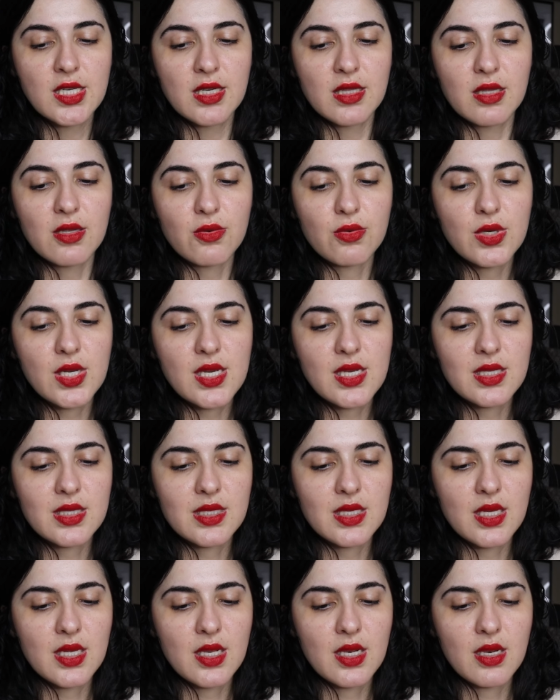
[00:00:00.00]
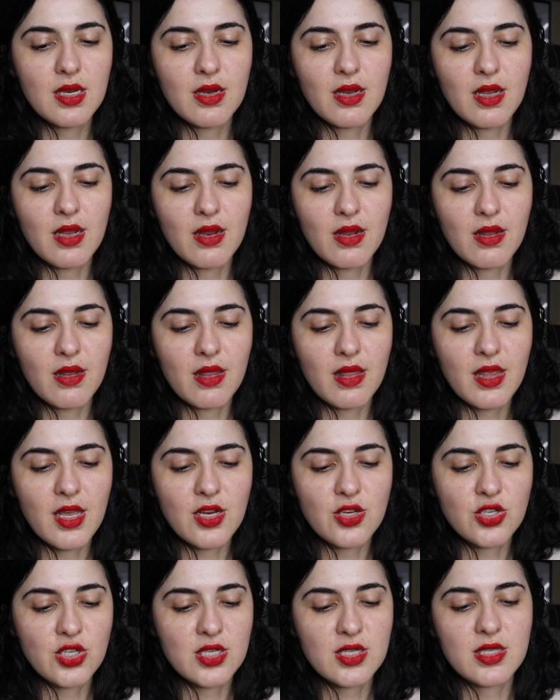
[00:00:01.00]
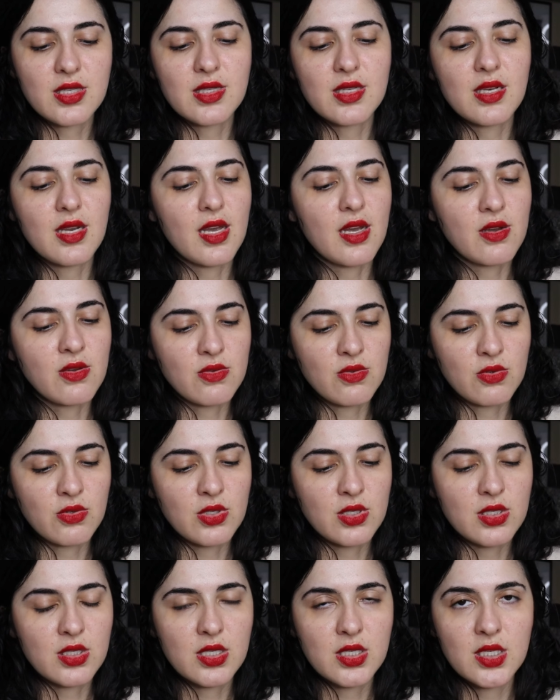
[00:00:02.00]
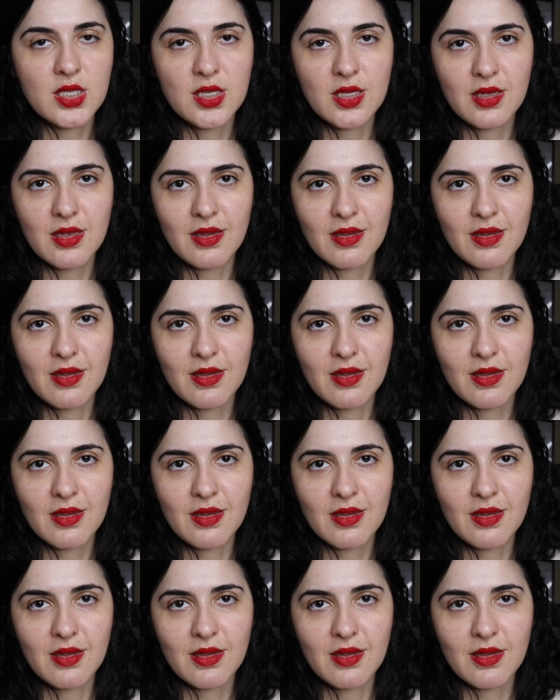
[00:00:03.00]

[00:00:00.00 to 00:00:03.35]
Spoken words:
the reason they just announced